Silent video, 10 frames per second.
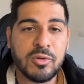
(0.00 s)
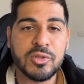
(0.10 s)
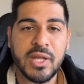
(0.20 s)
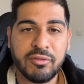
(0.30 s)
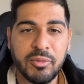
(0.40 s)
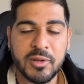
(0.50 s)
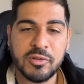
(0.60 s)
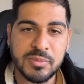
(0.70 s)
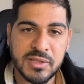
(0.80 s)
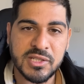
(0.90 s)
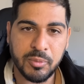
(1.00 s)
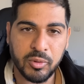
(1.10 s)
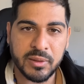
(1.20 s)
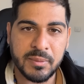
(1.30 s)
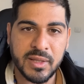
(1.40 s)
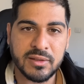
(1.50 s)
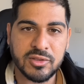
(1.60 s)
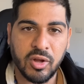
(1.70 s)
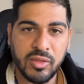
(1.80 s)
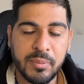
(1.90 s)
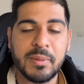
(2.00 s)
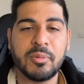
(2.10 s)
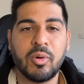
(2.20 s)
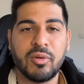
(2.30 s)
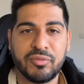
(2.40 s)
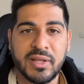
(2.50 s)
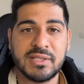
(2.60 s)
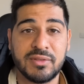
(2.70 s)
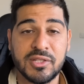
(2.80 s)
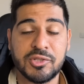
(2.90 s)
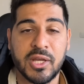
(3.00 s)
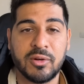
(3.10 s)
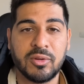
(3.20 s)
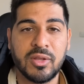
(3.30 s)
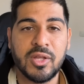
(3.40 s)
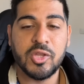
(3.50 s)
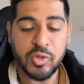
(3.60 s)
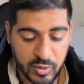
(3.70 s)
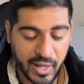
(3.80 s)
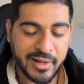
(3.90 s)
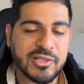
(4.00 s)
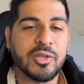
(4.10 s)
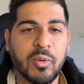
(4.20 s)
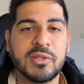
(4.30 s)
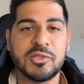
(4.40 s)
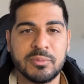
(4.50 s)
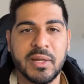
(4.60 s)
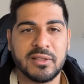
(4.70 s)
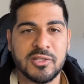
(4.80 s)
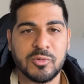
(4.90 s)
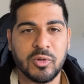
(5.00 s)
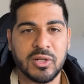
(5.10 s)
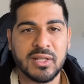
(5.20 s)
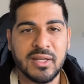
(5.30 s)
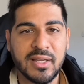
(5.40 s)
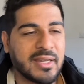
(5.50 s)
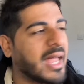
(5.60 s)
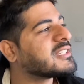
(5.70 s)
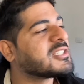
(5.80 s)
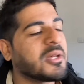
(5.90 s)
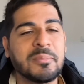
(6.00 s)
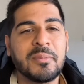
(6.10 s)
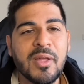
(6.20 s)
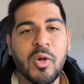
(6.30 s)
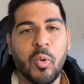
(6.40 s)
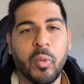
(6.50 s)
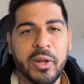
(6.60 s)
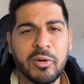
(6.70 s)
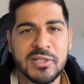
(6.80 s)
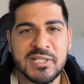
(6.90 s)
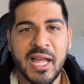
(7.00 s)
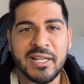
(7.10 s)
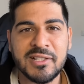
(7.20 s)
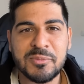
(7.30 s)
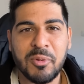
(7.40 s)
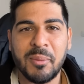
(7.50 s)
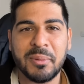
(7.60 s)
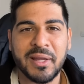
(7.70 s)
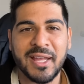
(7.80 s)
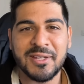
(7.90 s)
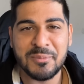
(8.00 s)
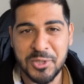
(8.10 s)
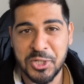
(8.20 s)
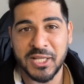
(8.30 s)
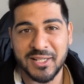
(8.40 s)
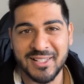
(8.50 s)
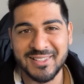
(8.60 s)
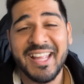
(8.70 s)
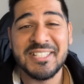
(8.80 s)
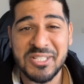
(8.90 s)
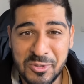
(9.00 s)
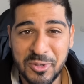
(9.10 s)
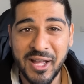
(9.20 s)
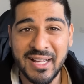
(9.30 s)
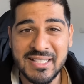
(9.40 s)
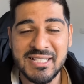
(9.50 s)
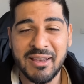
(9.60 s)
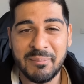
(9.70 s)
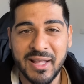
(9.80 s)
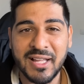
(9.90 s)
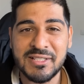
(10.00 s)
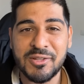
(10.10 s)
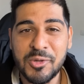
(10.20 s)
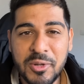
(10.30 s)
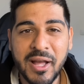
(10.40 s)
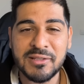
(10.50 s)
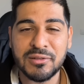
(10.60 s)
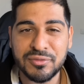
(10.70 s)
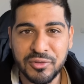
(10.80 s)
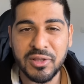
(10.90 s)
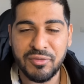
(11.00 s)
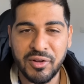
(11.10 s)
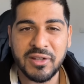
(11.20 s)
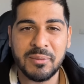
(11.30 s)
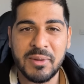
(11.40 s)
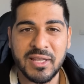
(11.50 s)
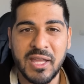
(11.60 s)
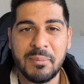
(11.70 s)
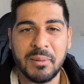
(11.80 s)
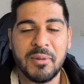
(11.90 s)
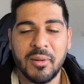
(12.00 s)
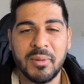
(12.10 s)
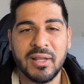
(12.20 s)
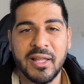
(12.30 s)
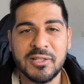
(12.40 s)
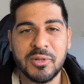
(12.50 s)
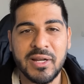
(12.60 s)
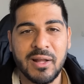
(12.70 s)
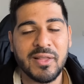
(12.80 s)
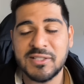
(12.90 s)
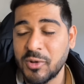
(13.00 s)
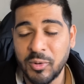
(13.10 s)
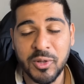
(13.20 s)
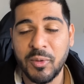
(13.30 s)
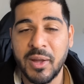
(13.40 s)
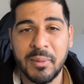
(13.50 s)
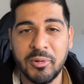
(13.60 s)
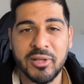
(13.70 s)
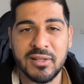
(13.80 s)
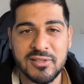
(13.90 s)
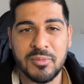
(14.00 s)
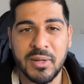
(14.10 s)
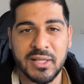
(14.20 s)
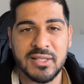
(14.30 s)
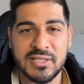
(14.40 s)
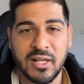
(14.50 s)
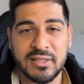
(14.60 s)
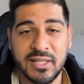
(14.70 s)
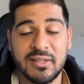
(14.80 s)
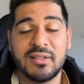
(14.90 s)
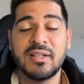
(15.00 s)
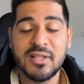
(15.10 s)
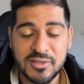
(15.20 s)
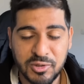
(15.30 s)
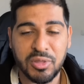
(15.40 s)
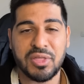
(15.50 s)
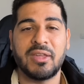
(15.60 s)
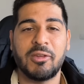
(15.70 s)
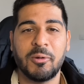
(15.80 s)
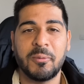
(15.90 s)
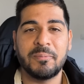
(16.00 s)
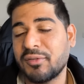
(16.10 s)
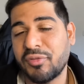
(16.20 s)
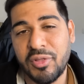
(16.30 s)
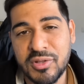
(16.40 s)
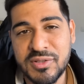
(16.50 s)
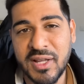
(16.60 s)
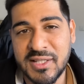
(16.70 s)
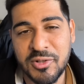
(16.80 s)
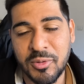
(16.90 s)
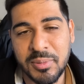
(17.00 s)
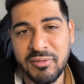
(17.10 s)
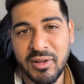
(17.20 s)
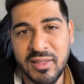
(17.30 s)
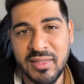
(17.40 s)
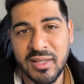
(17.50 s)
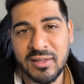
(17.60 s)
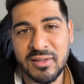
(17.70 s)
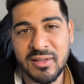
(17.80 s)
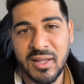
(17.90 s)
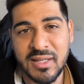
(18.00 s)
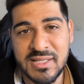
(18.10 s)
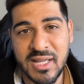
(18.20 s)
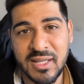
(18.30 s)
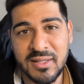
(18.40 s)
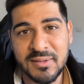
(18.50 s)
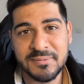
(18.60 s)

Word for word: you to everybody who's been supporting me, to all the people who are fans of this channel. You guys are the ones who make this work, not some weird Zionist propaganda machine. It's you guys, and because you guys are fully funding me and keeping me on my legs right now, that's the only way I'm able to continue making this content. So thank you. And for those of you guys who don't believe anything I say,